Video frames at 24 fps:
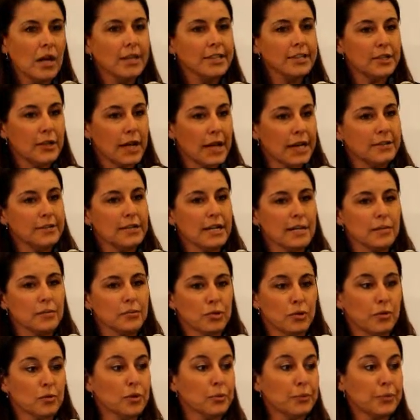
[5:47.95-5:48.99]
You know, at
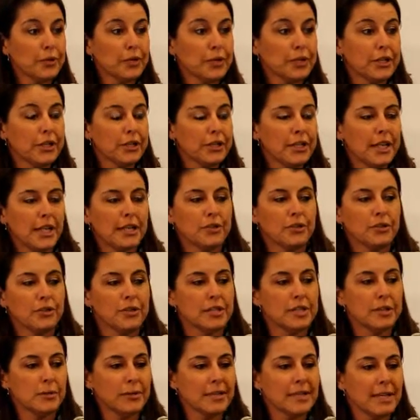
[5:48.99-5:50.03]
times you were pretty good. I do
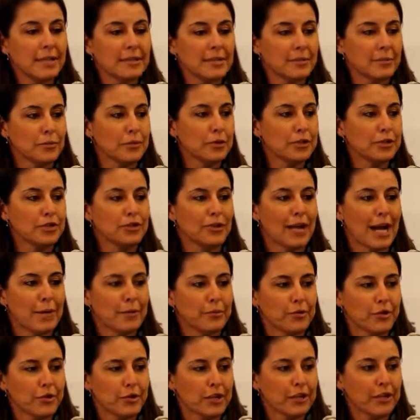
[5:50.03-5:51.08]
think we got some good
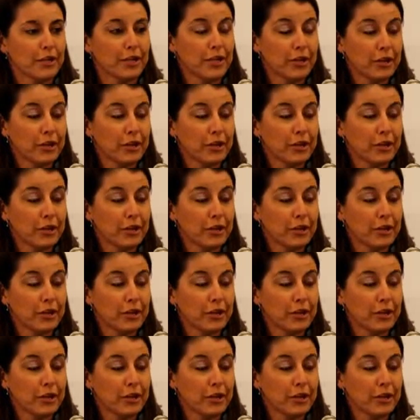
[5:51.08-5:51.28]
traps in there.